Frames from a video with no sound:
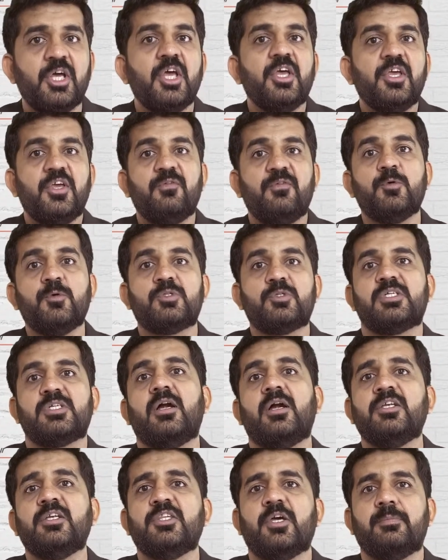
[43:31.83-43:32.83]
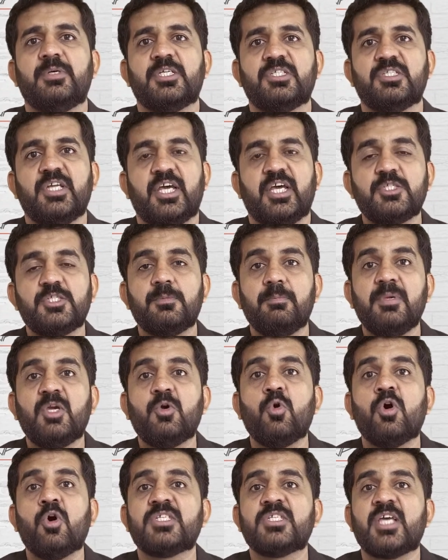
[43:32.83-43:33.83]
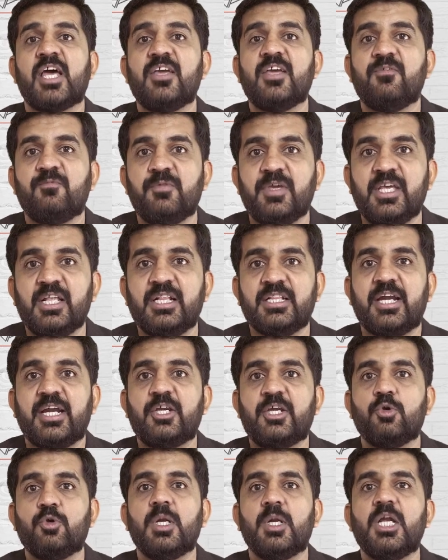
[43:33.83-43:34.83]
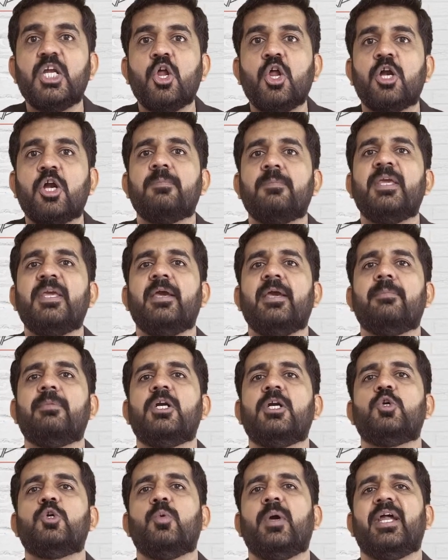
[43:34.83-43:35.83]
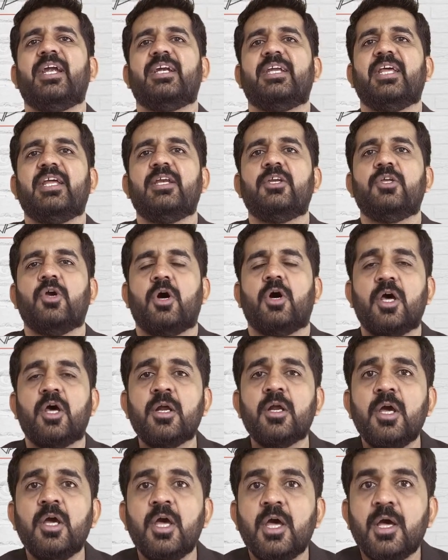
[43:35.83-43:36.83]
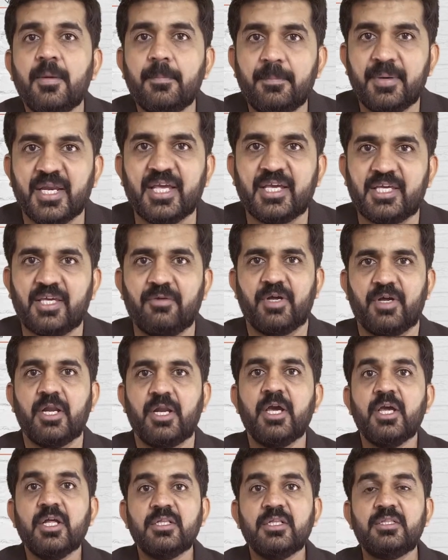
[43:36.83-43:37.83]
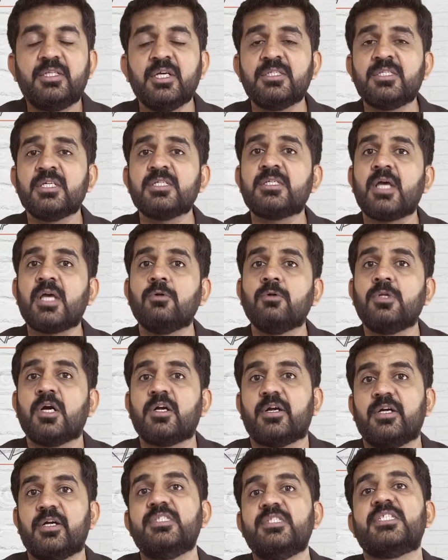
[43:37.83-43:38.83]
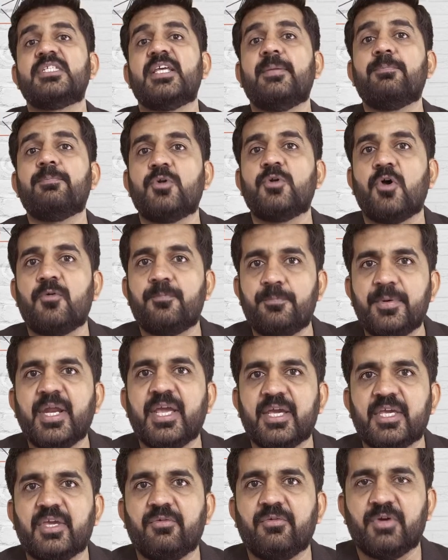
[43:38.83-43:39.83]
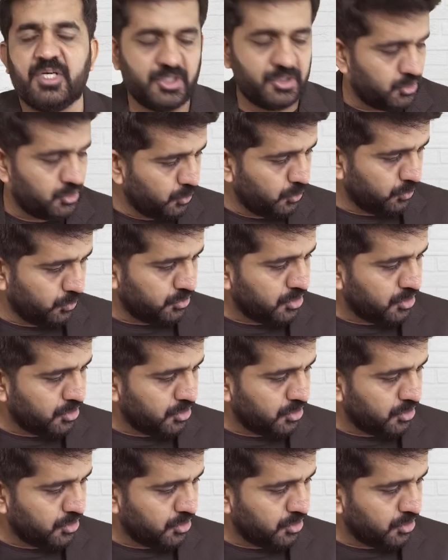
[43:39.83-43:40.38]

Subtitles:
if you start the business, because I feel that you will not be able to attain your break-even. This is how the concept of break-even is used.